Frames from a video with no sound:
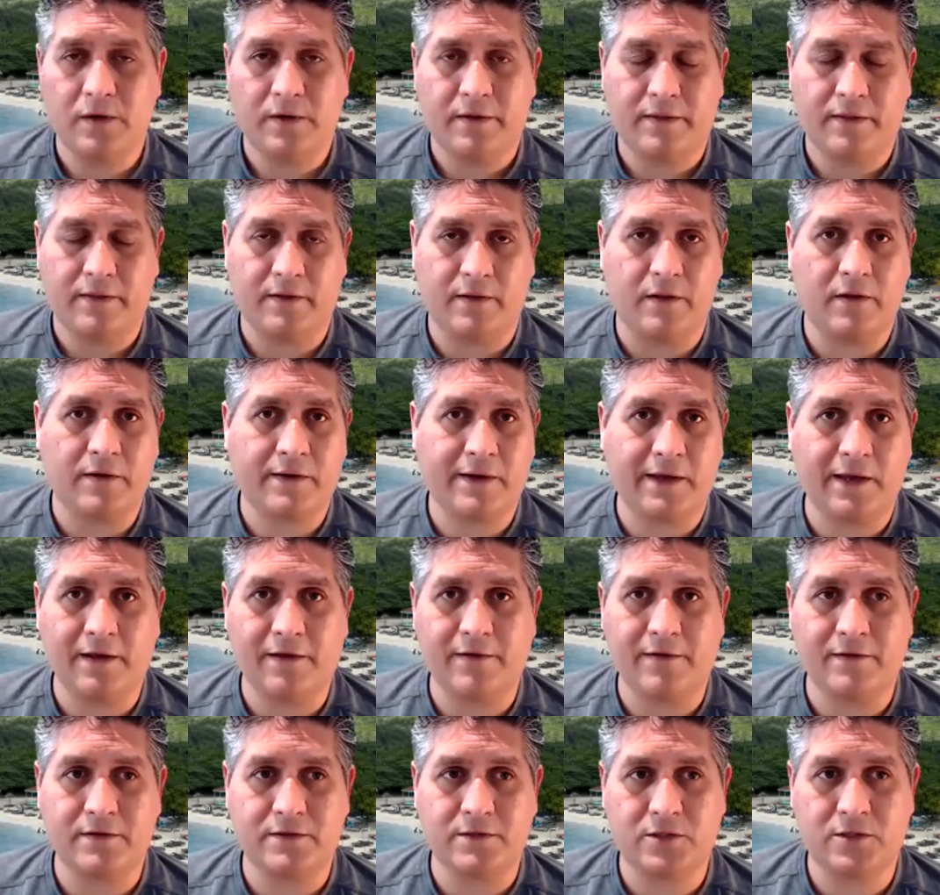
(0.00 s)

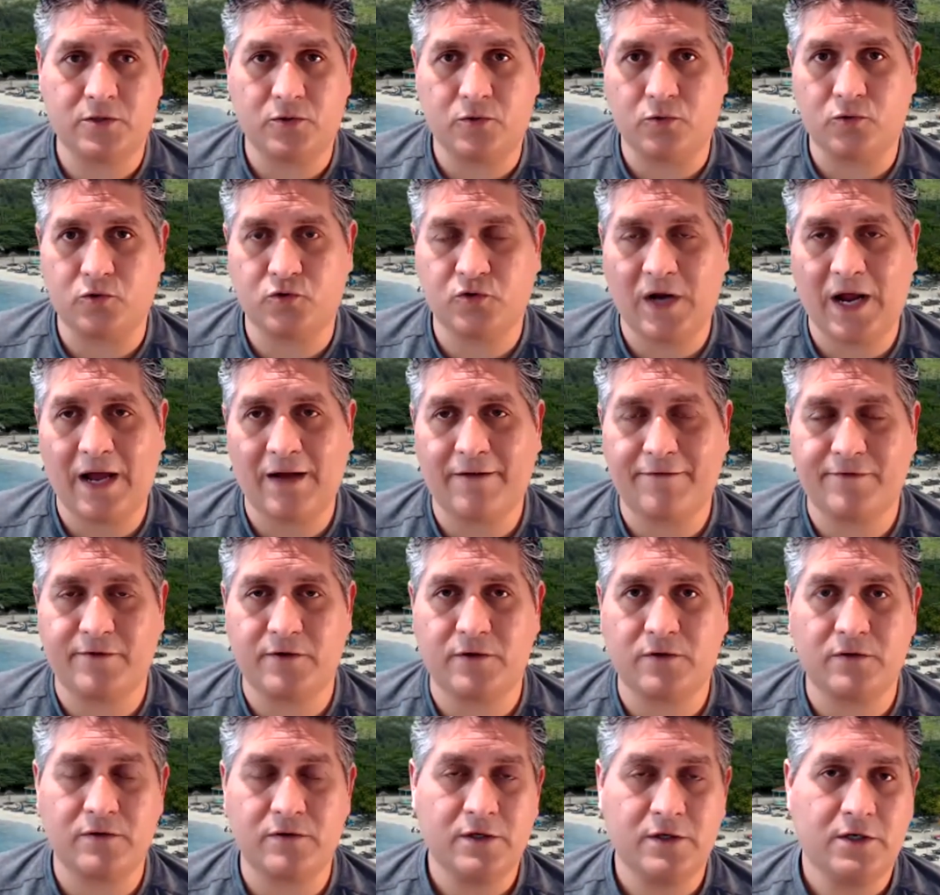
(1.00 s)
looking to
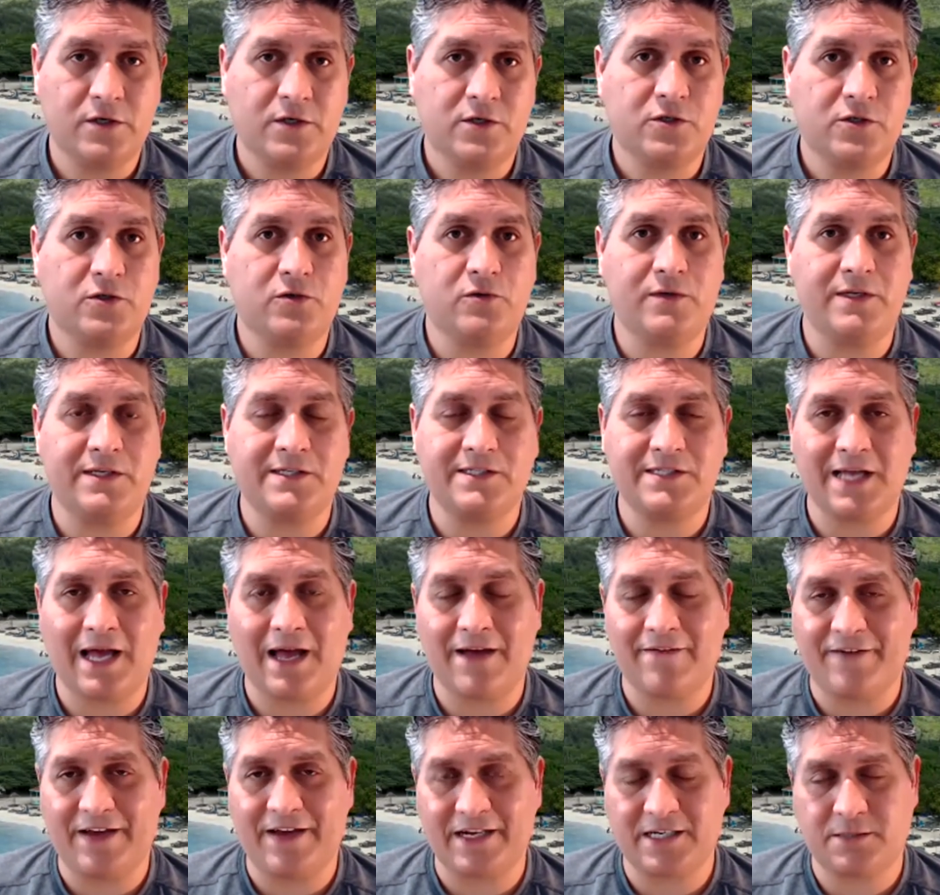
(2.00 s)
travel. You need to
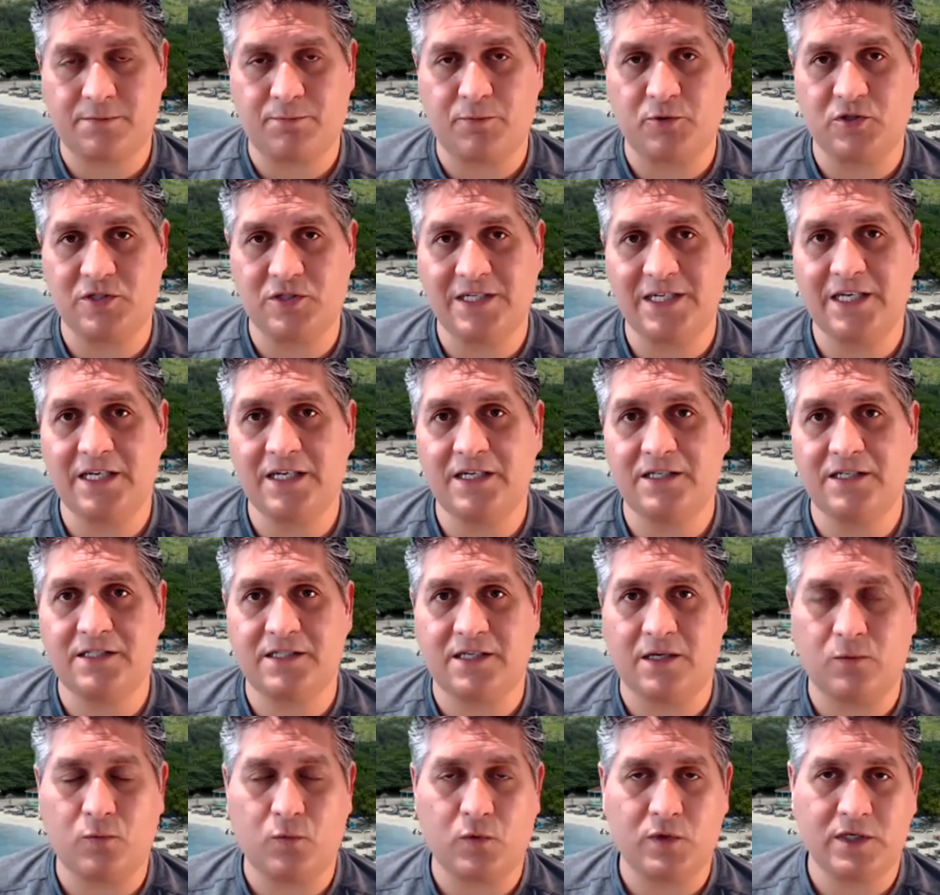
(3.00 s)
have expertise
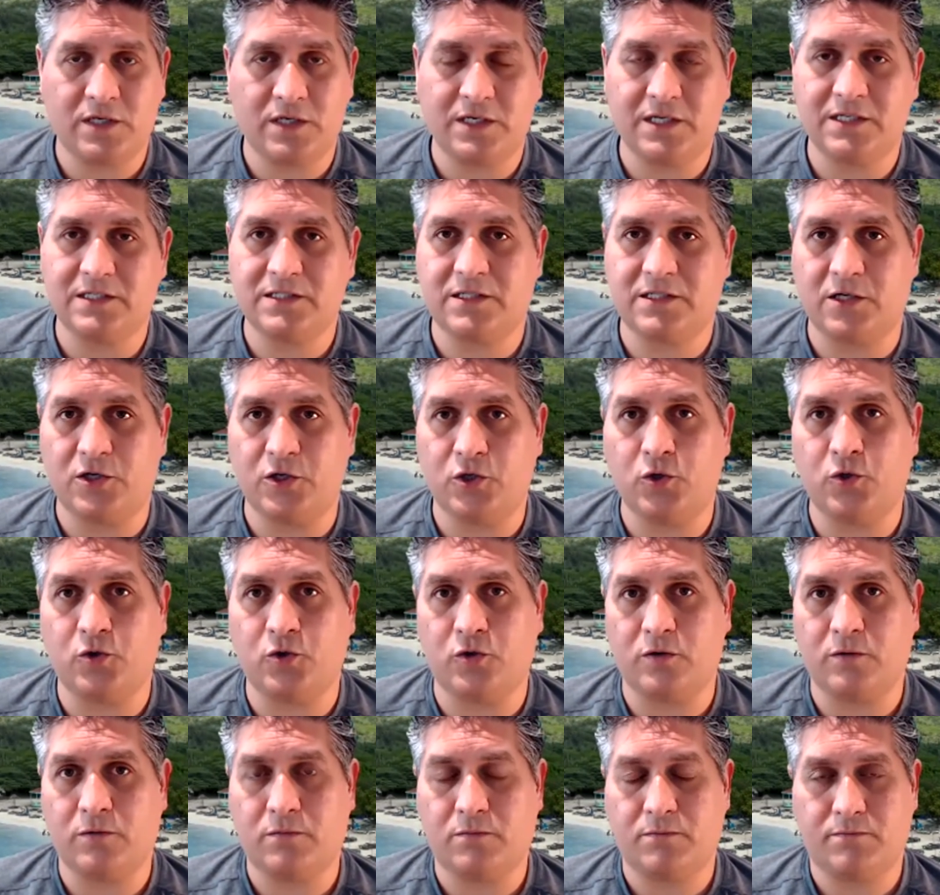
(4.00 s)
in what it is that
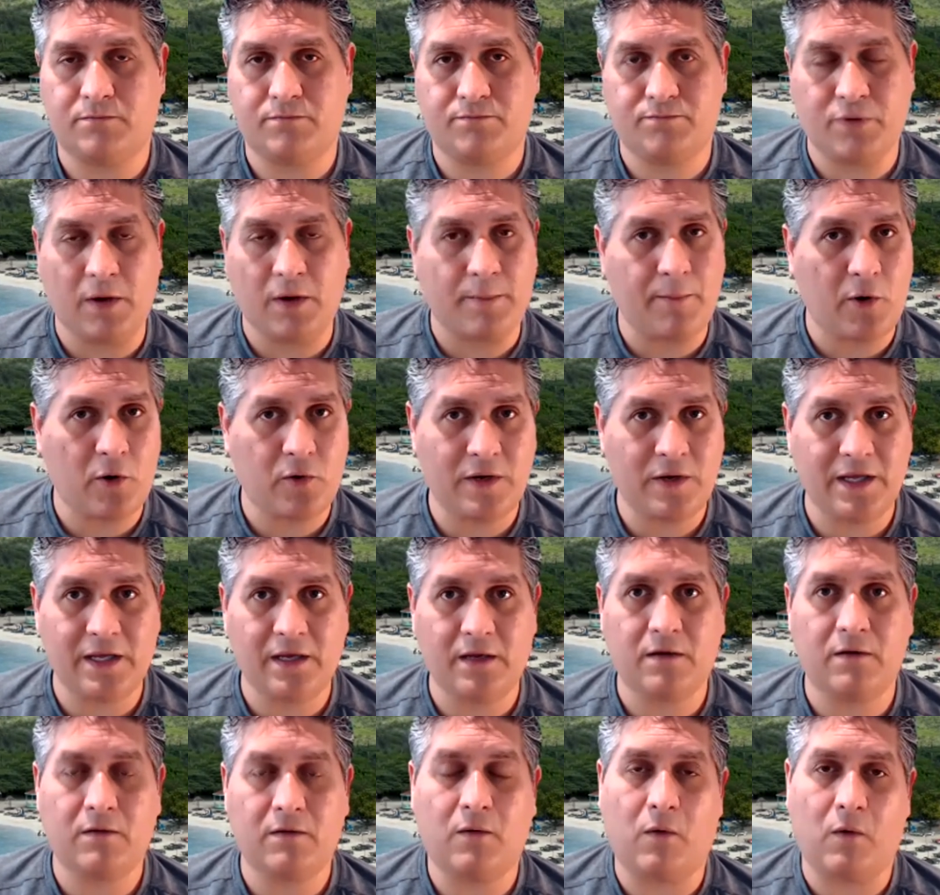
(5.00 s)
you're
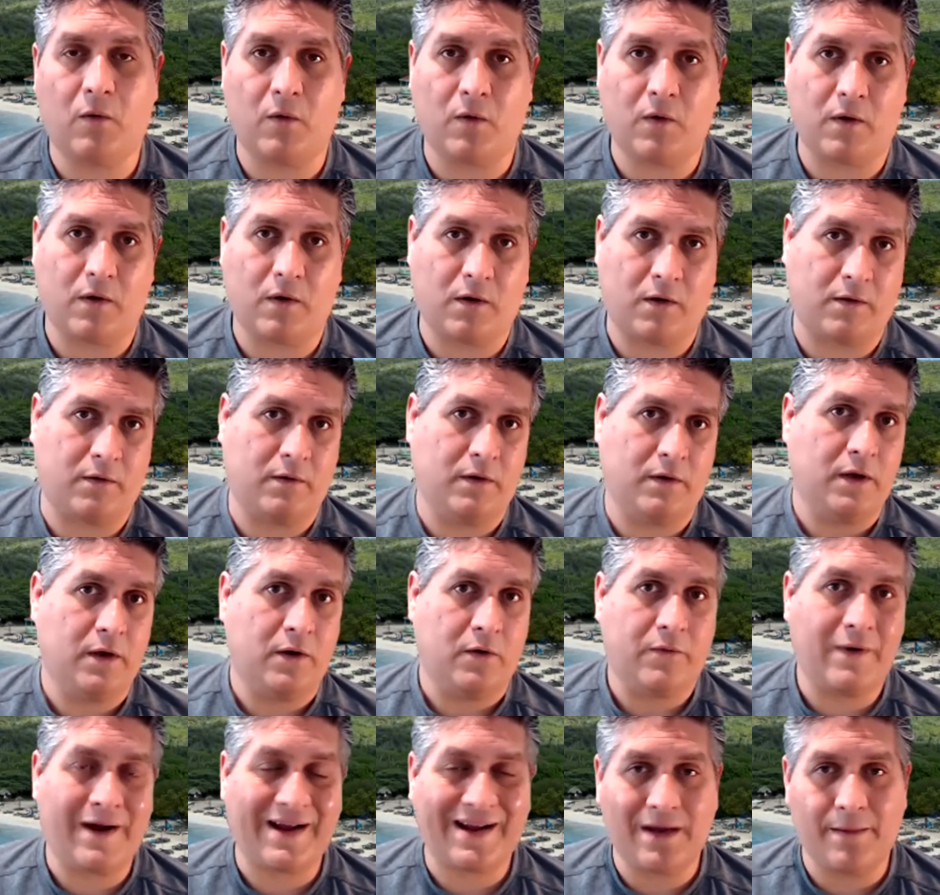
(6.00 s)
promoting or
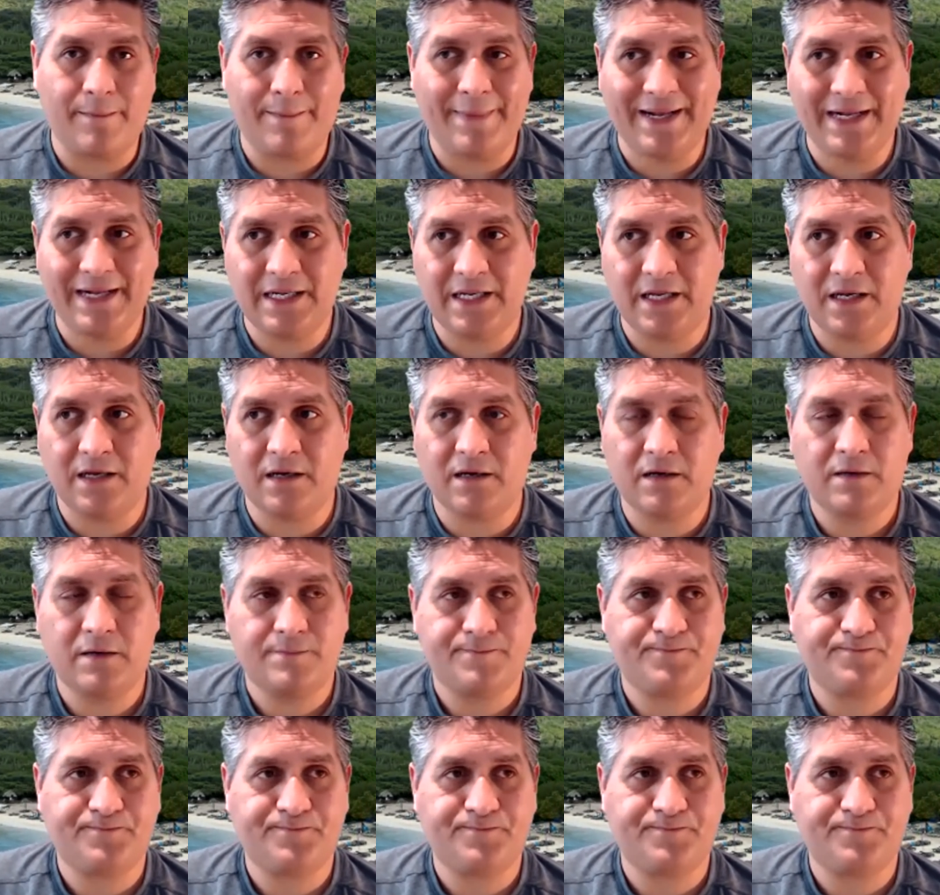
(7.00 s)
recommending.